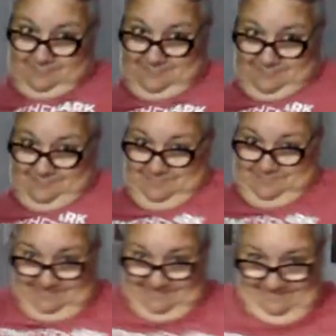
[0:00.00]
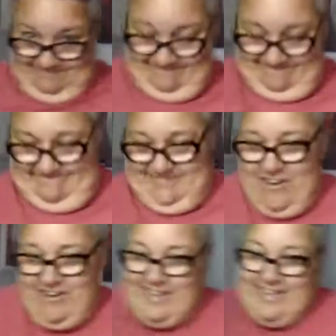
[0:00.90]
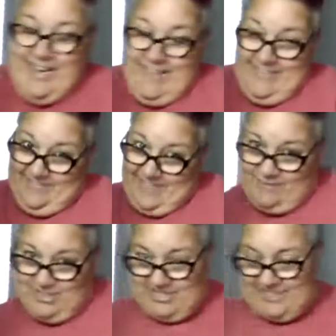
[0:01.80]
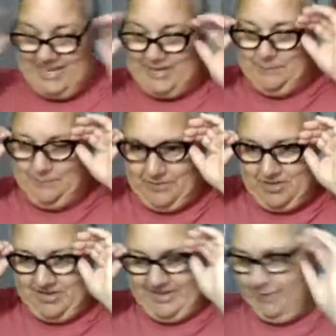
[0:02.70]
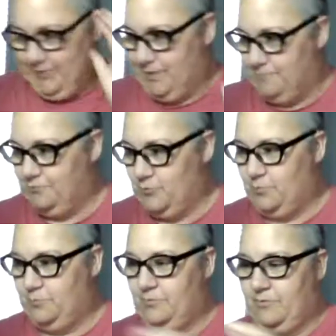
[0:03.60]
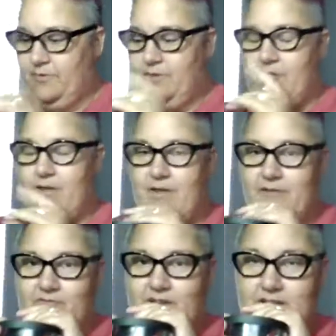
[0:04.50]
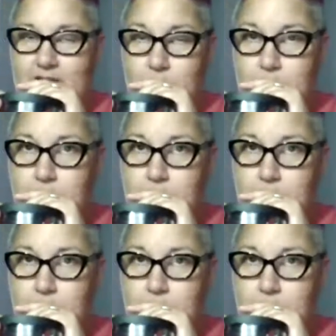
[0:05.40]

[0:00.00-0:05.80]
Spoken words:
All right, now then, that was the setup. All right, here we go. Vodka.